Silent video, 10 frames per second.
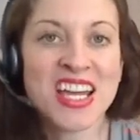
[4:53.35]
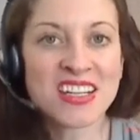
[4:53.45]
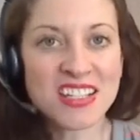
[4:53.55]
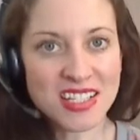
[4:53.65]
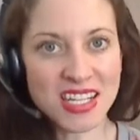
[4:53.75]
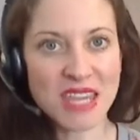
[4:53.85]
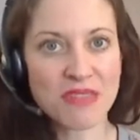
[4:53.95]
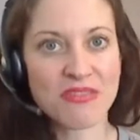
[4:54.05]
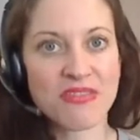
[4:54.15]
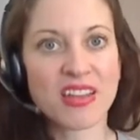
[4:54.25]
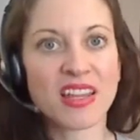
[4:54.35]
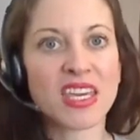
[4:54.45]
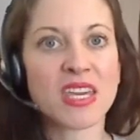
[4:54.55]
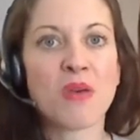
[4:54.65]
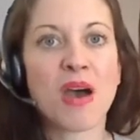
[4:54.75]
just to keep filling
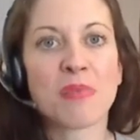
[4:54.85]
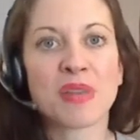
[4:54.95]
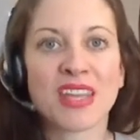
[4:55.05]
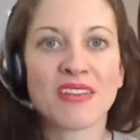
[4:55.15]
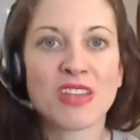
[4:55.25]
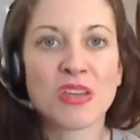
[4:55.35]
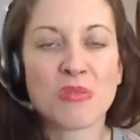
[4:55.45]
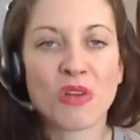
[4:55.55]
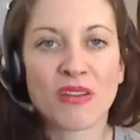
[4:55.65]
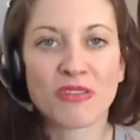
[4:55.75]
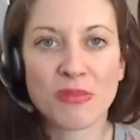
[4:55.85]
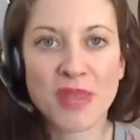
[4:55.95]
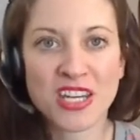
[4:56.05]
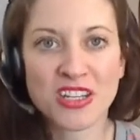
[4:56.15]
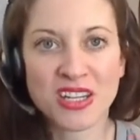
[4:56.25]
you up and giving you more
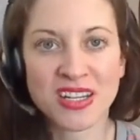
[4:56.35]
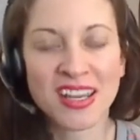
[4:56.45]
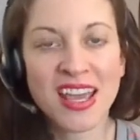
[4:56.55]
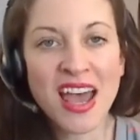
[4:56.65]
information